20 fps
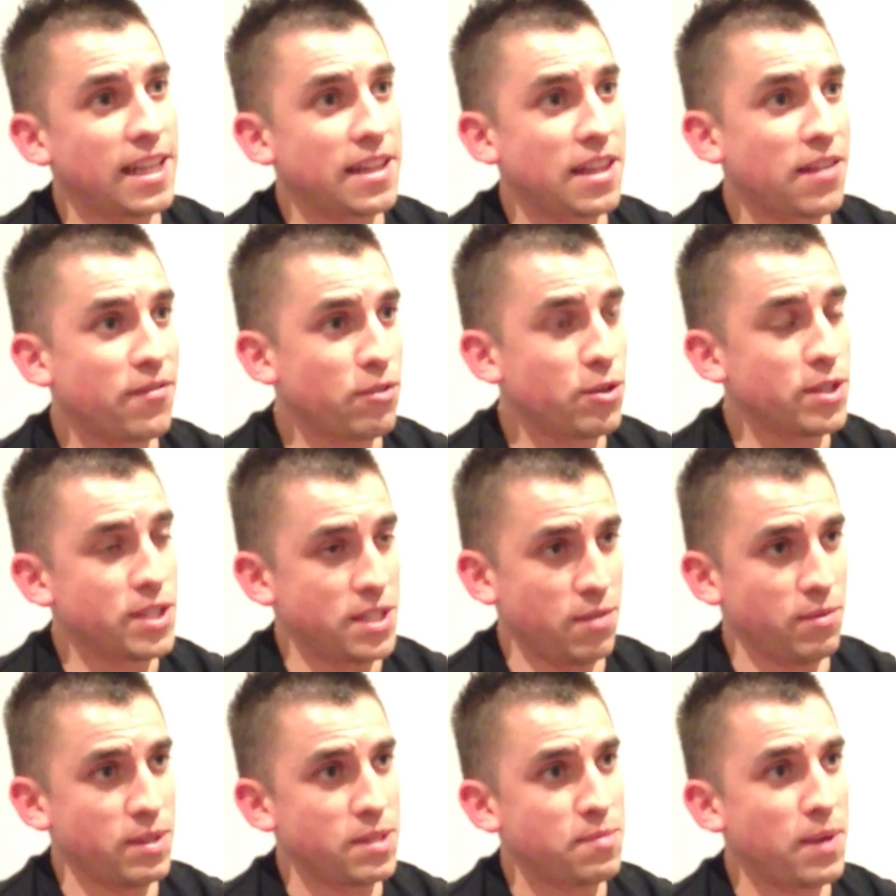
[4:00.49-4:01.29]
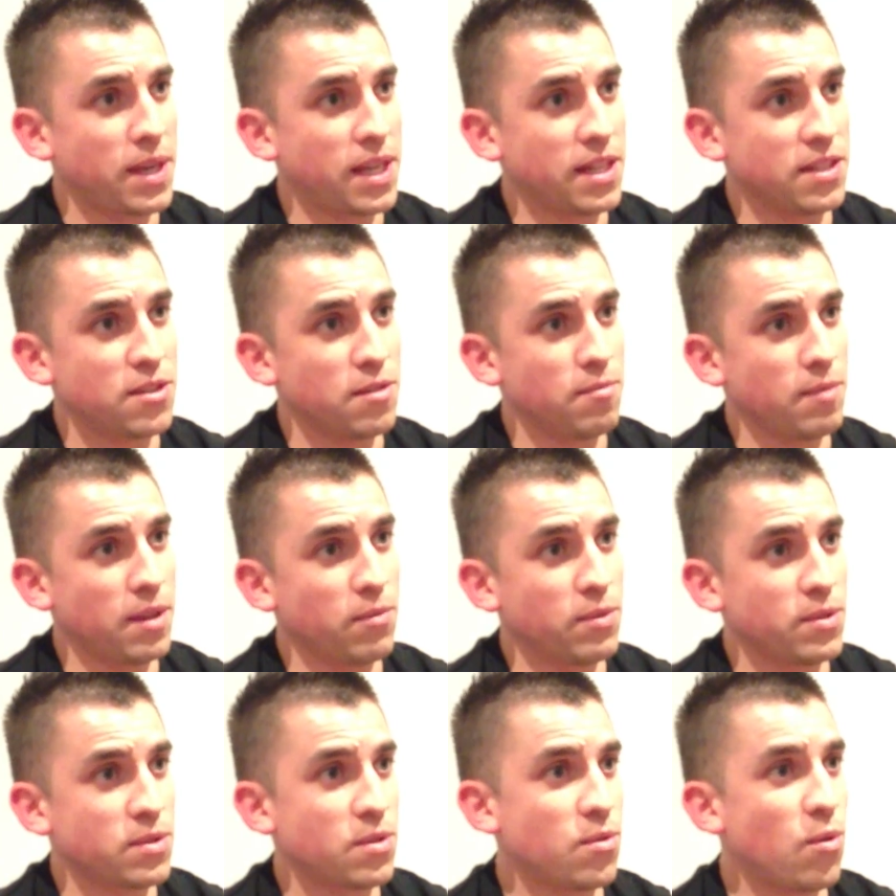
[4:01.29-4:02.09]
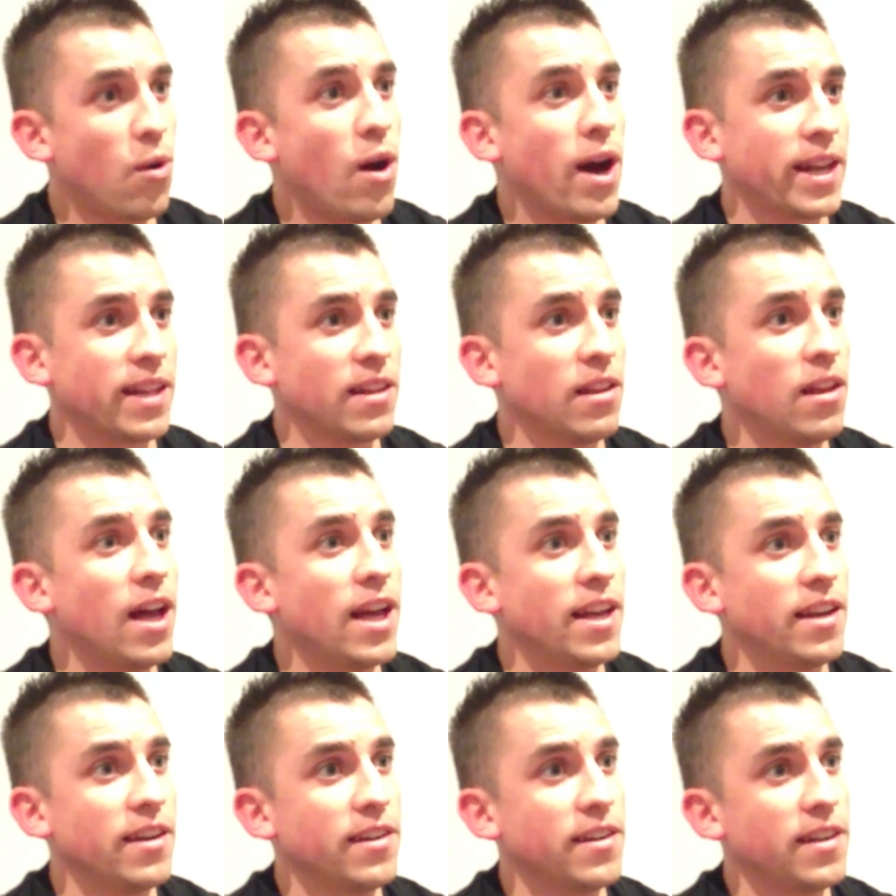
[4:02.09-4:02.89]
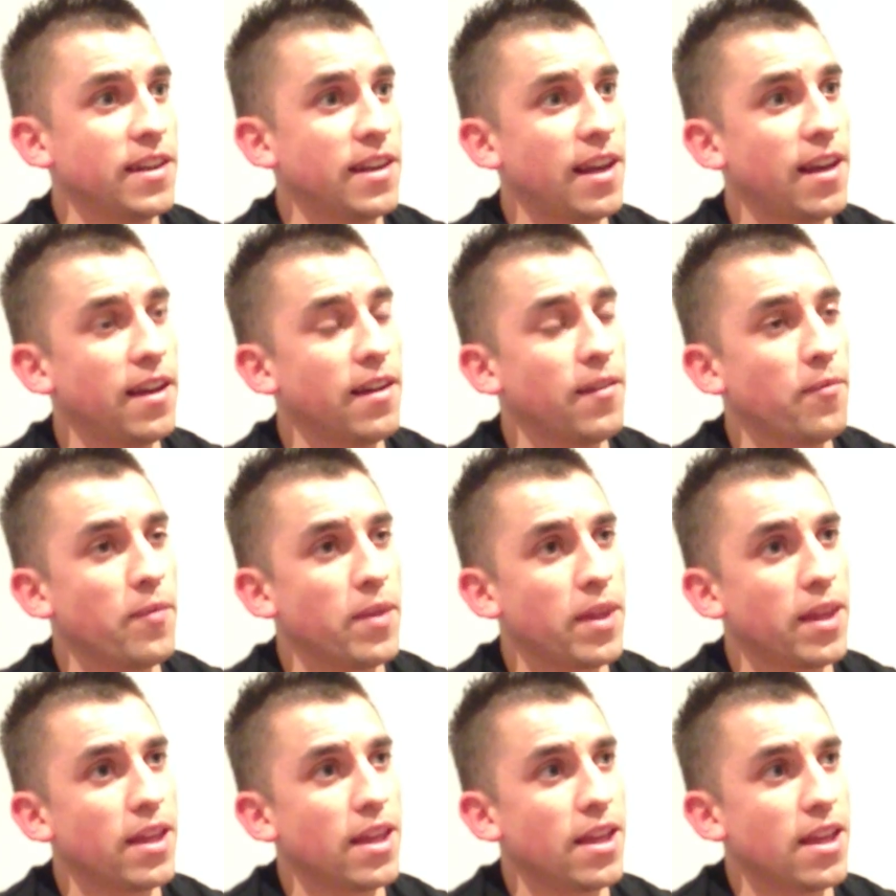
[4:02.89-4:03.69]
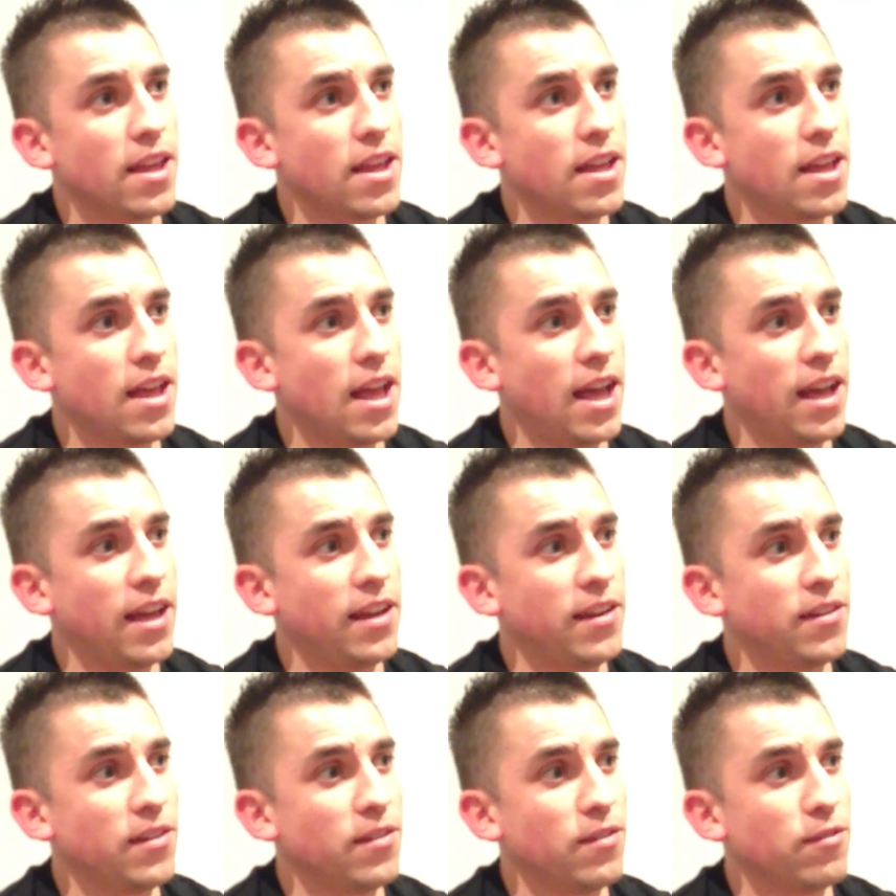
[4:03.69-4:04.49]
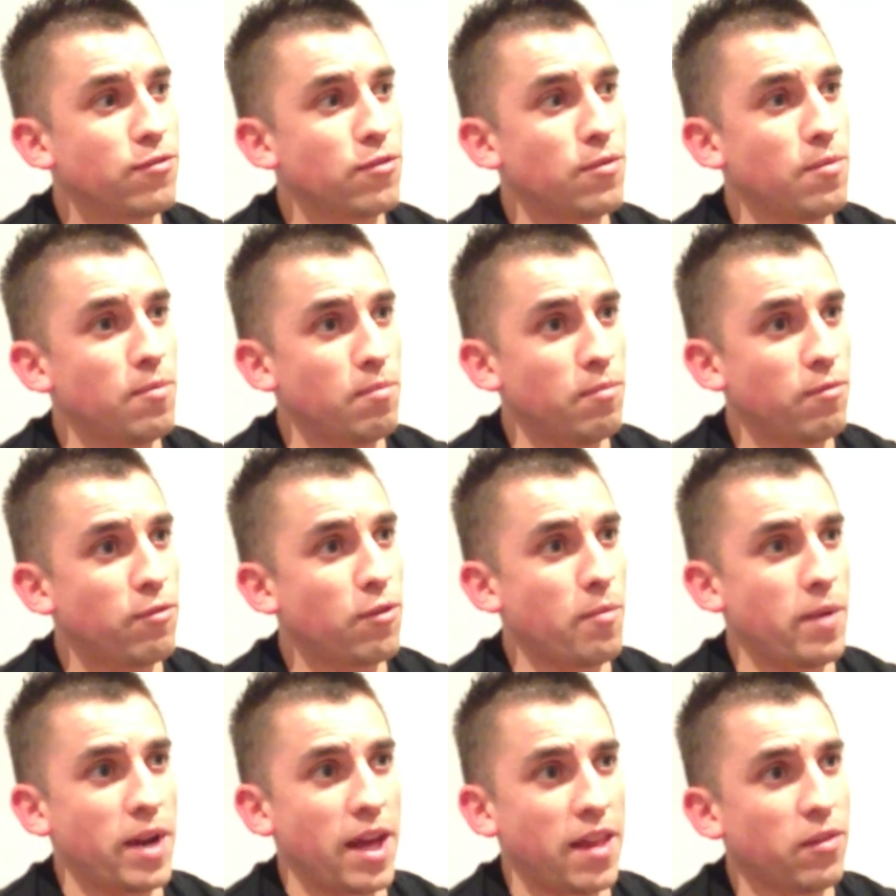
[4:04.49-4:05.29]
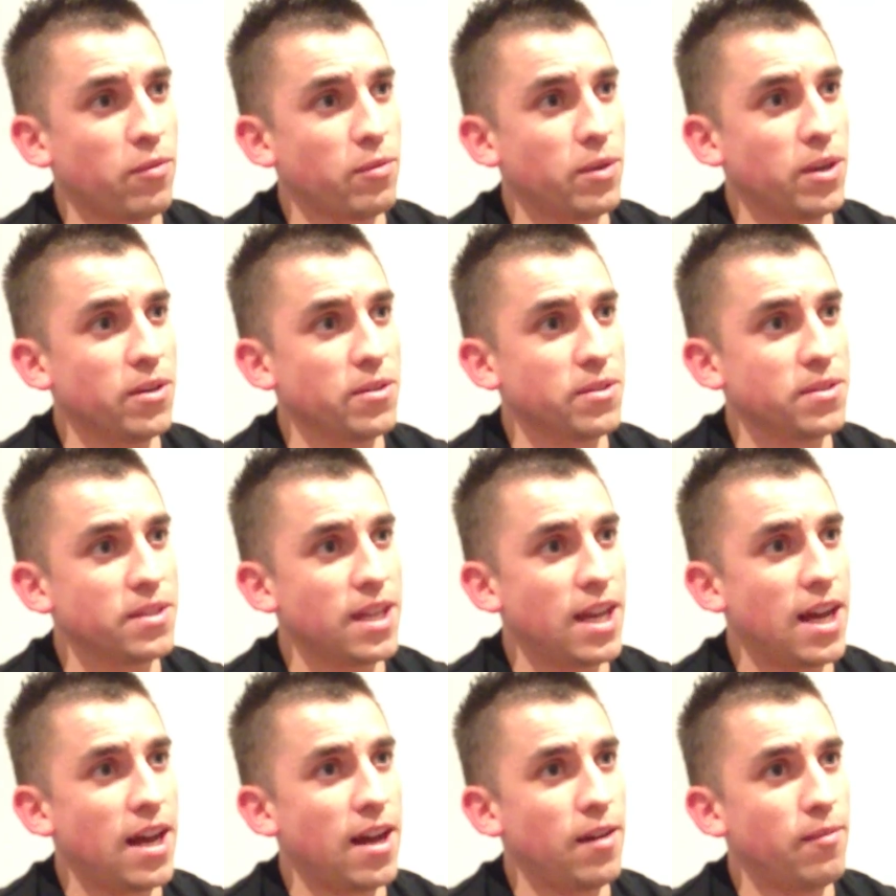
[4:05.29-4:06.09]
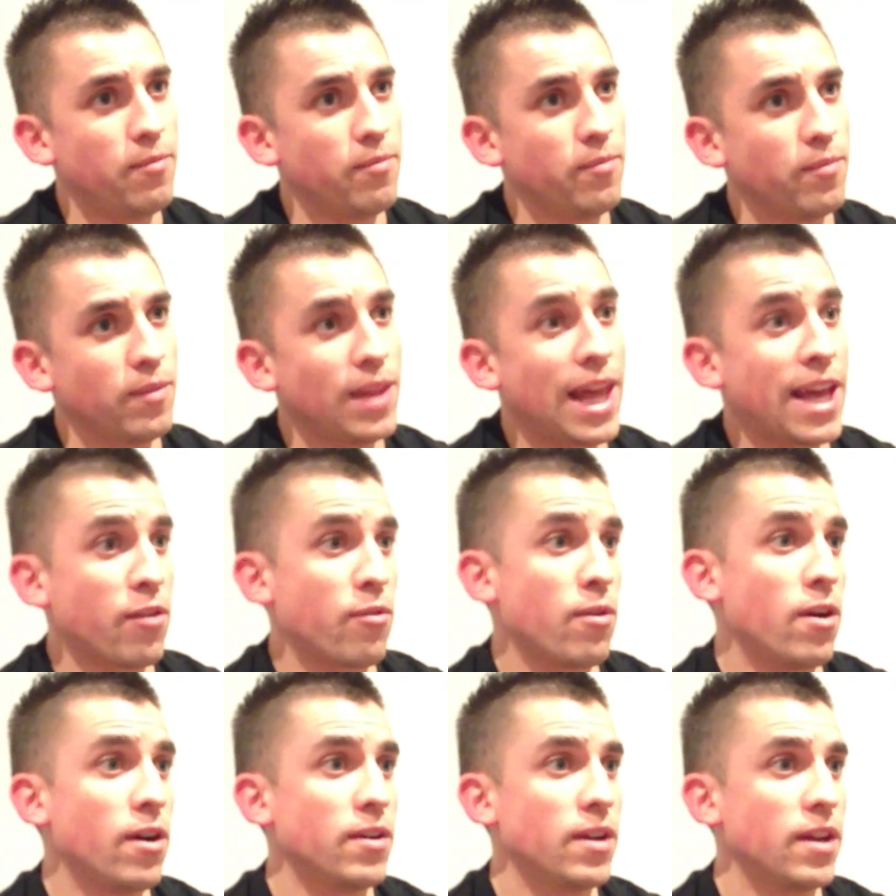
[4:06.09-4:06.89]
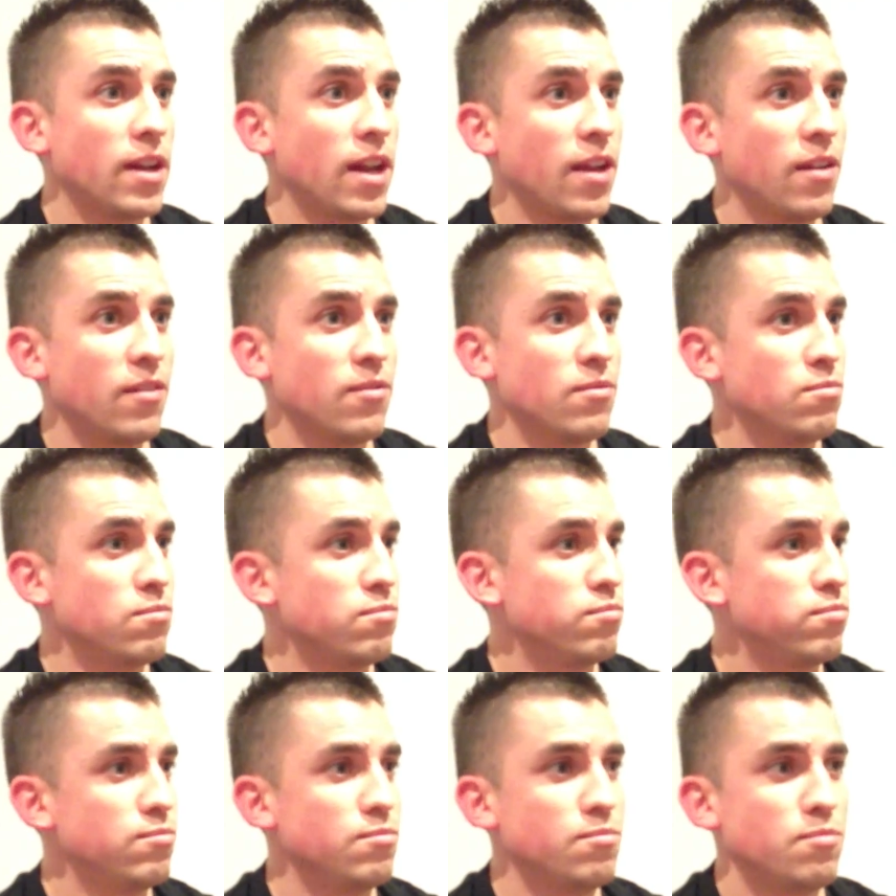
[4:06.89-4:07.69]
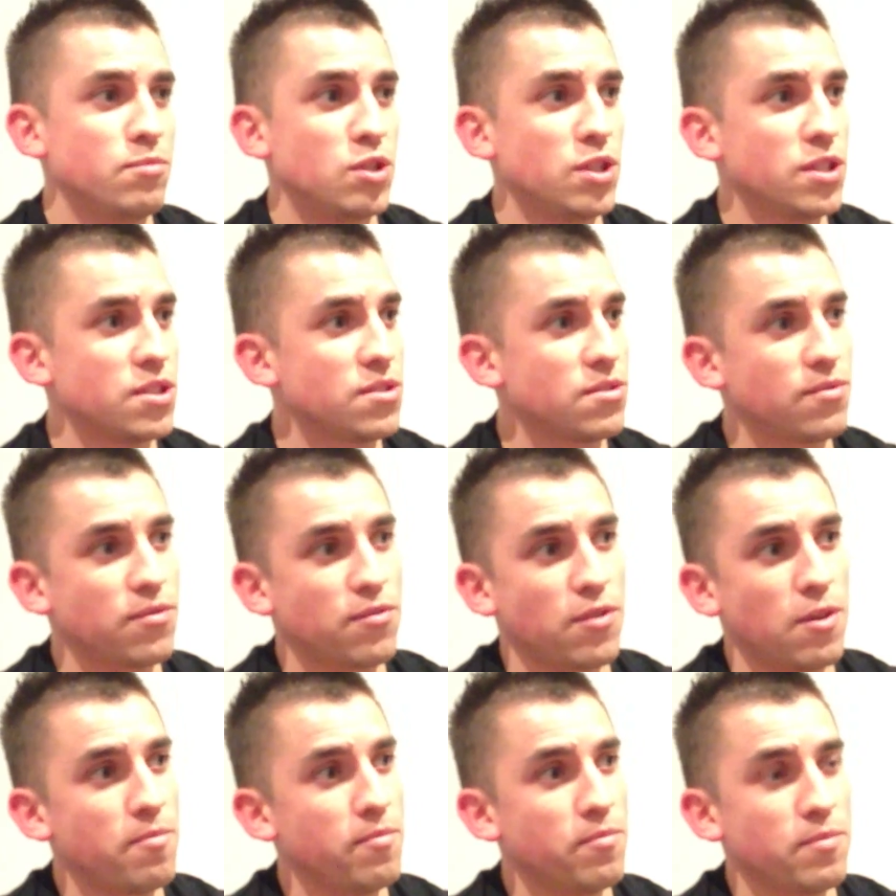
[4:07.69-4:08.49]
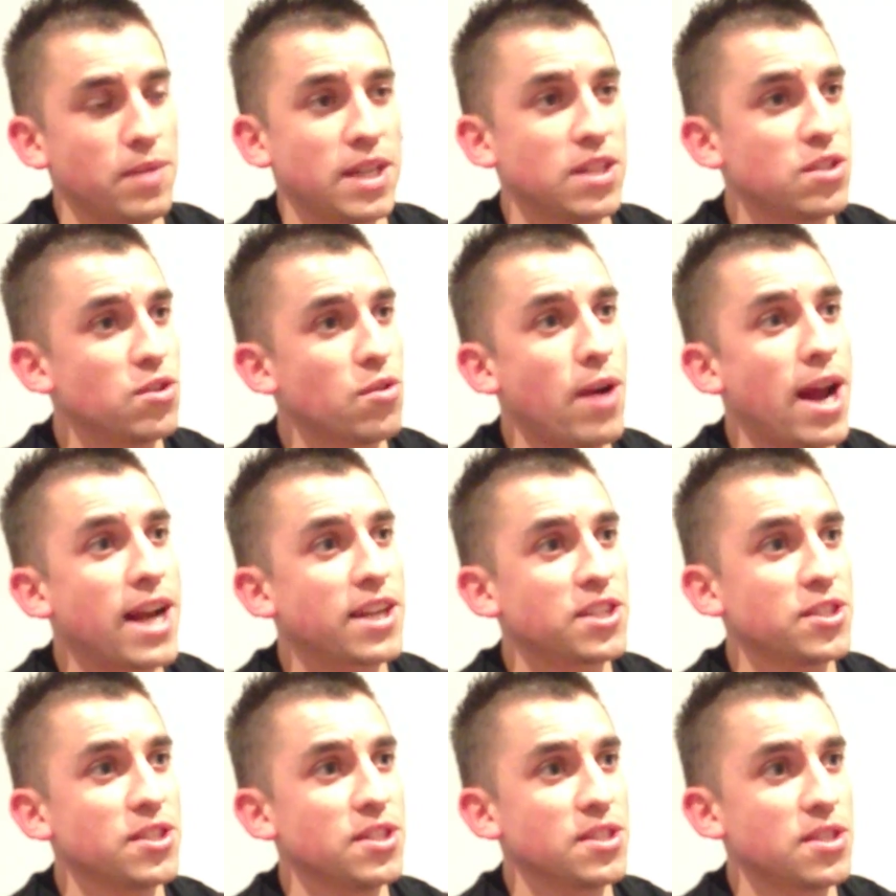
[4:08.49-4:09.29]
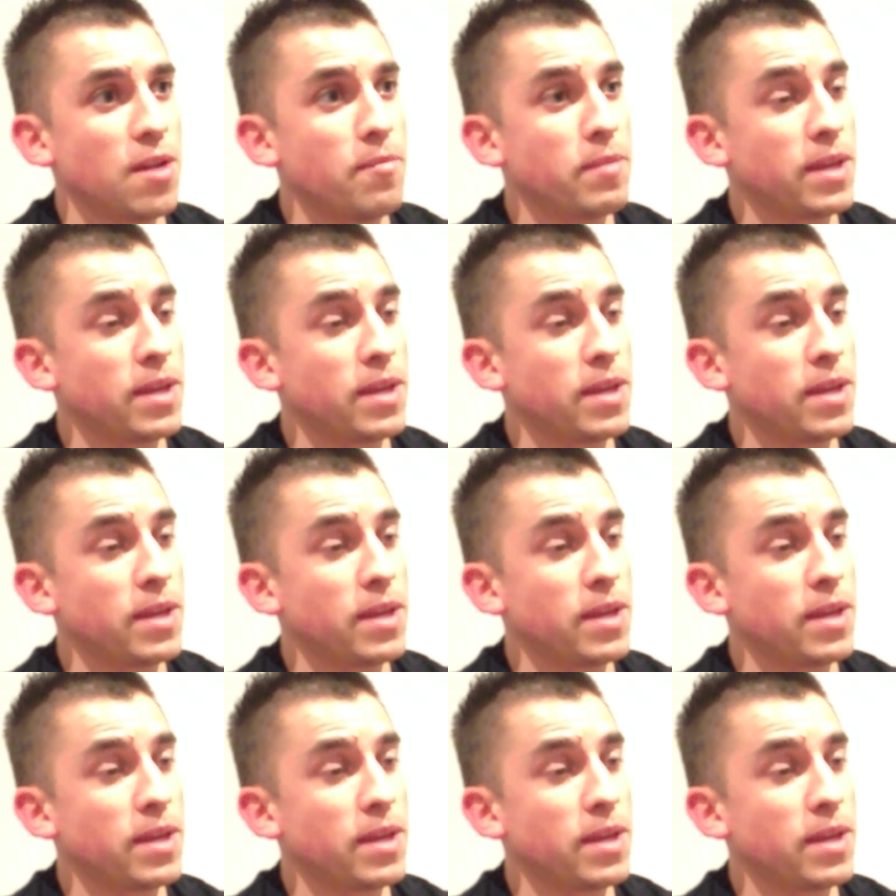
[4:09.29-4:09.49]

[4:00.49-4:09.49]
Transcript: that the voice that was speaking to me was quite enlightened and from another world. Later on, just from interactions,